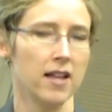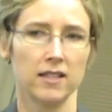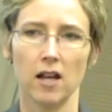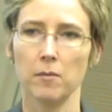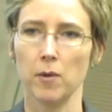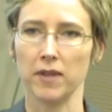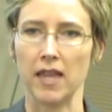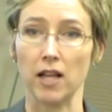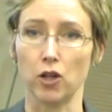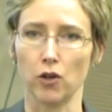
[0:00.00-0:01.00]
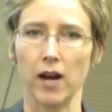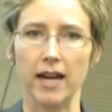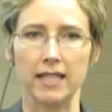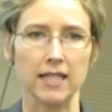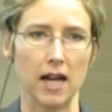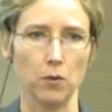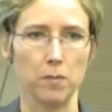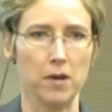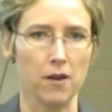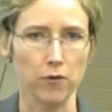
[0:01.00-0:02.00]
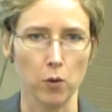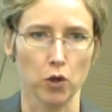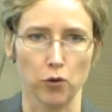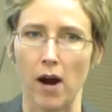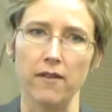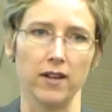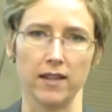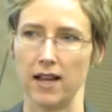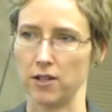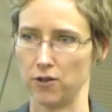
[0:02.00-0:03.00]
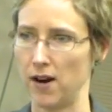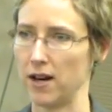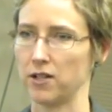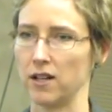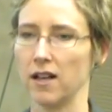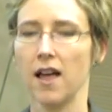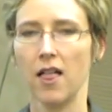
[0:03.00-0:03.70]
Tell me what that grade sign would be if you were driving in that direction.